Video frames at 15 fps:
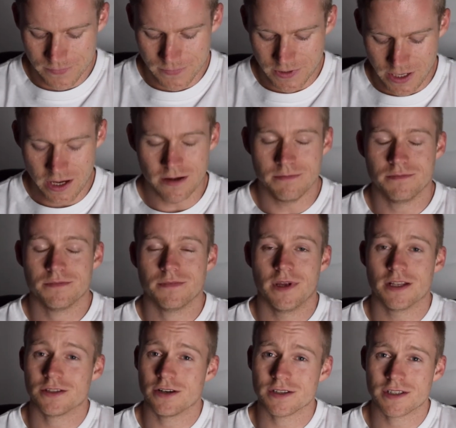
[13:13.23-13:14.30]
Yeah,
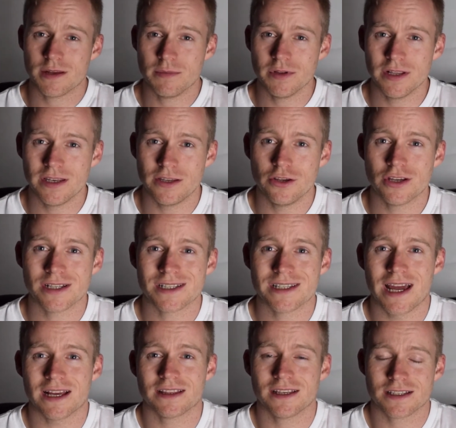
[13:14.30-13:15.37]
it's non-stimulant. You can
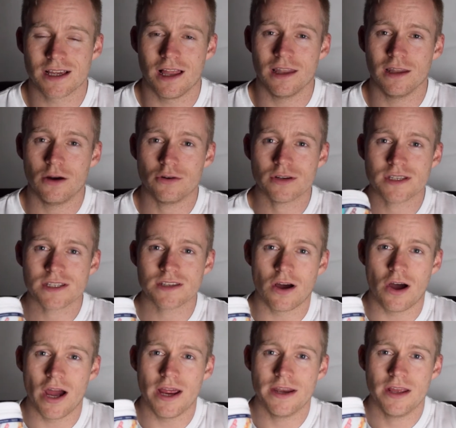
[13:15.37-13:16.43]
stack this
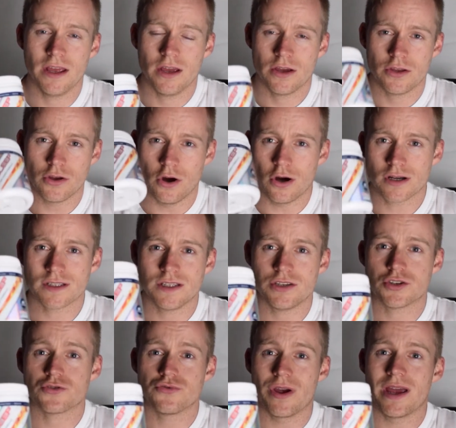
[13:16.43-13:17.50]
alongside your Oxy
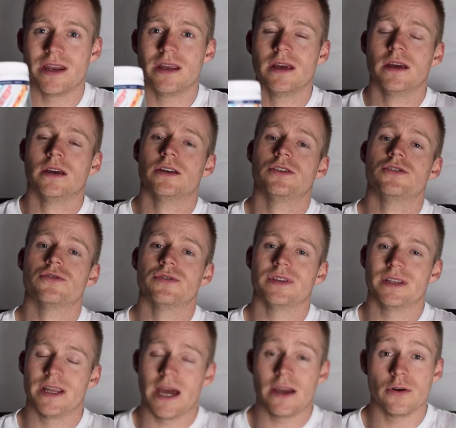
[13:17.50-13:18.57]
Shred during
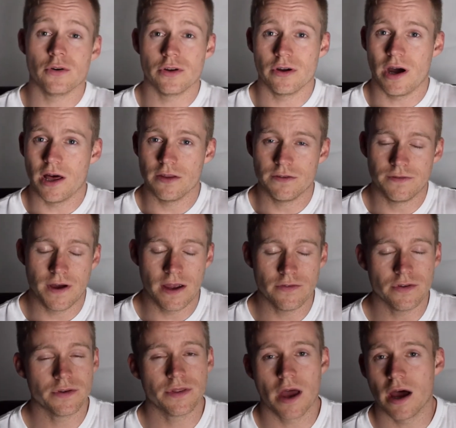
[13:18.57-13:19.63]
the day, or your other
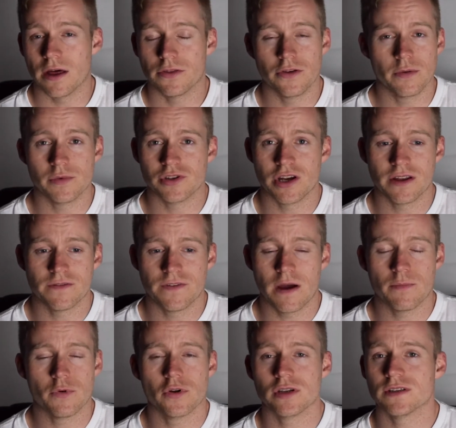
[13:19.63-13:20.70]
favorite thermogenic
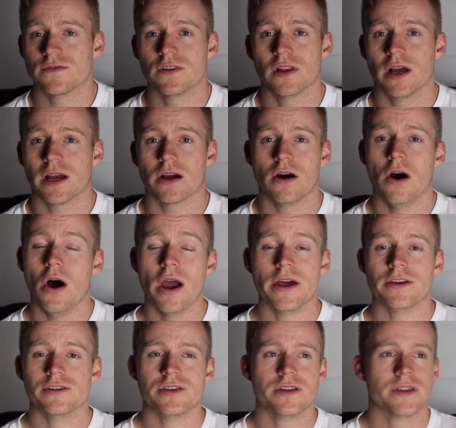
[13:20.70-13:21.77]
fat burners if you like a high
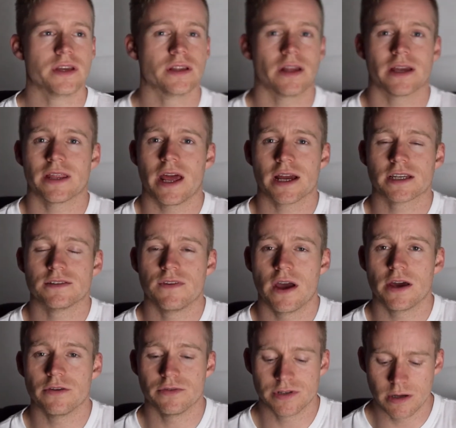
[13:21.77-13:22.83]
energy thing like an
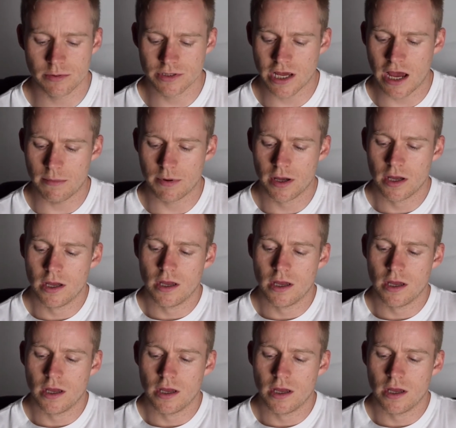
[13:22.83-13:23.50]
Activate or a Double Tap,